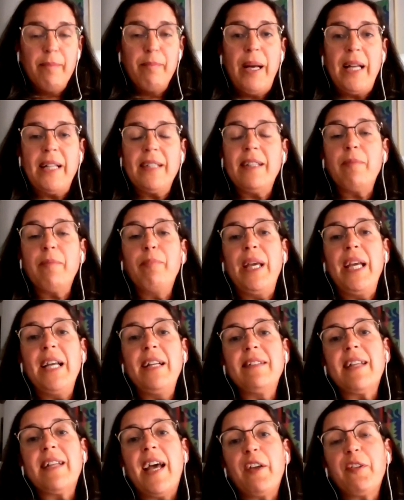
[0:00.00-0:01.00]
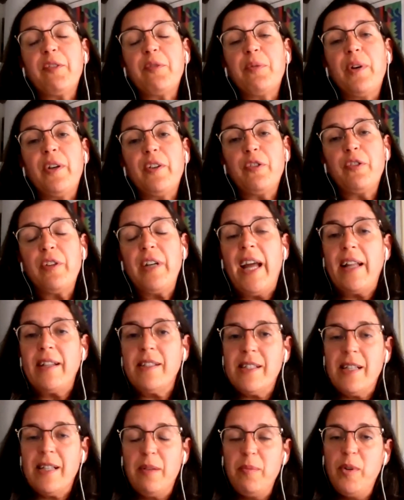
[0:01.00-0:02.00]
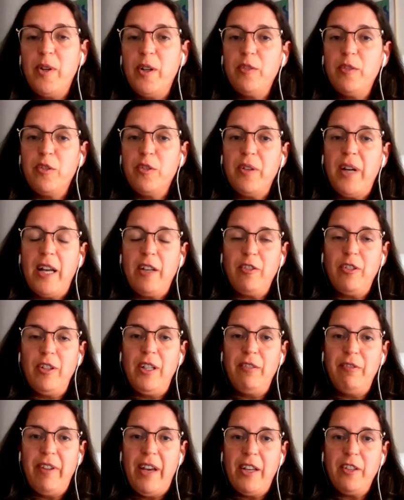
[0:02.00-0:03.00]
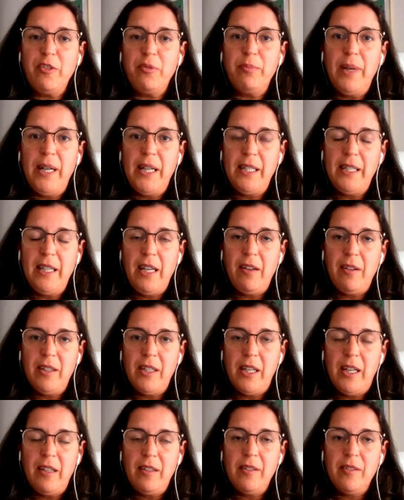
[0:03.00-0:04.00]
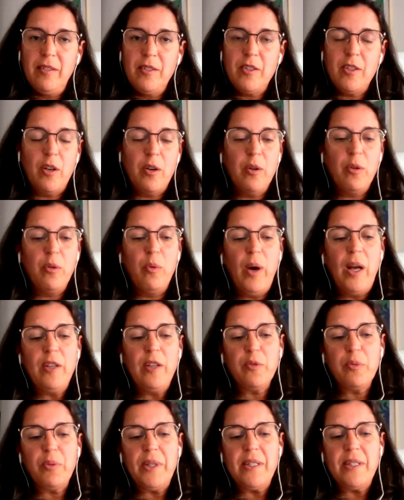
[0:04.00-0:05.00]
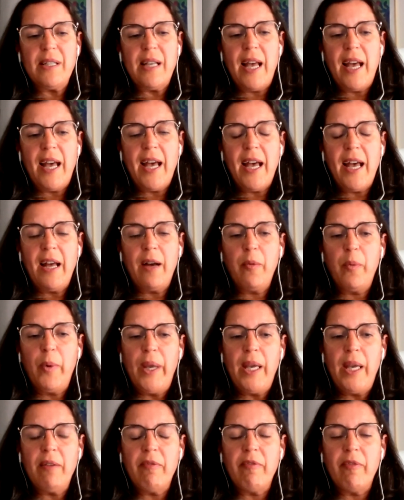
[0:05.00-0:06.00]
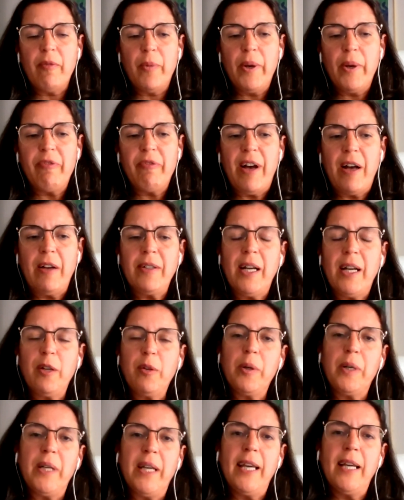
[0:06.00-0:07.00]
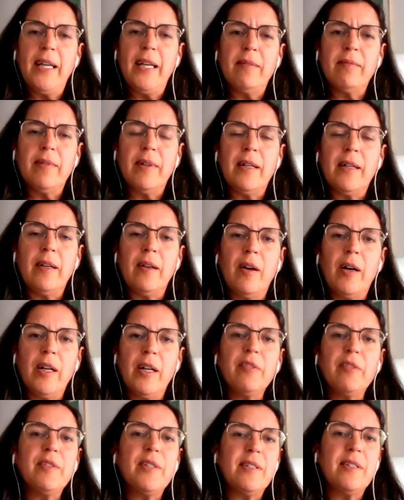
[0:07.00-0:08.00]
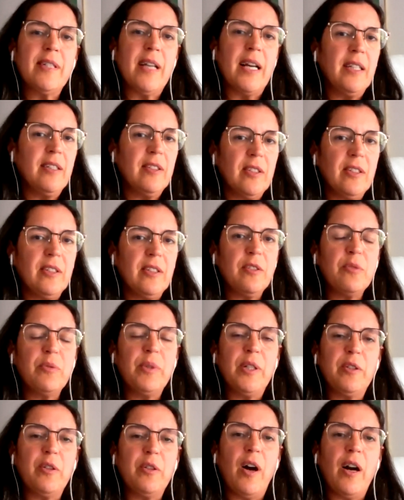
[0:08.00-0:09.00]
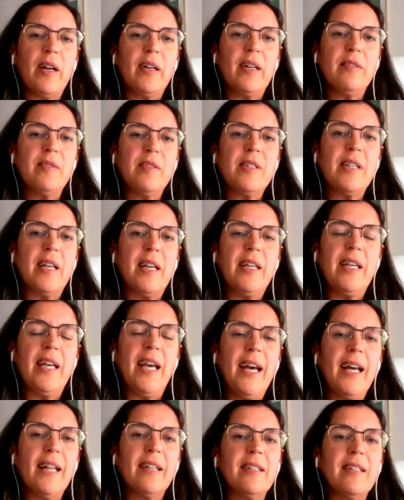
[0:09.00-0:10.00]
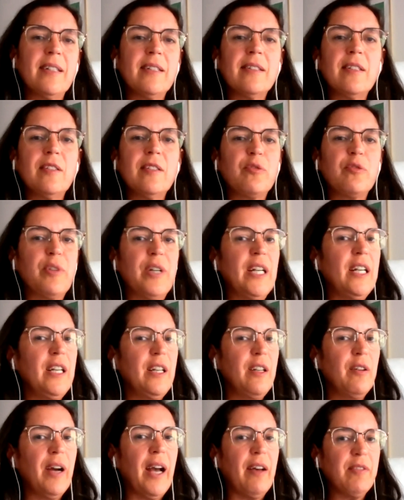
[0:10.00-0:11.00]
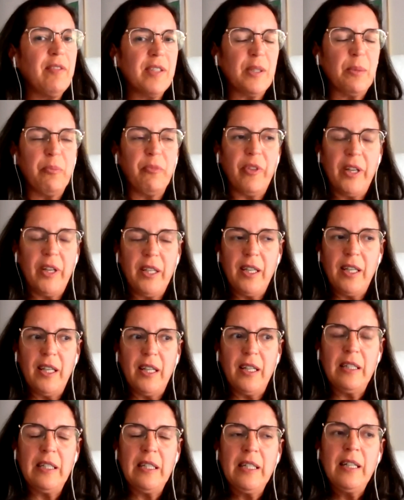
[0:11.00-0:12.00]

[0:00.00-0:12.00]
But the big test was to get someone to actually invest money on it. So once we said, we found out, okay, a lot of the scientists we talk and say, yeah, this is really, you have something here.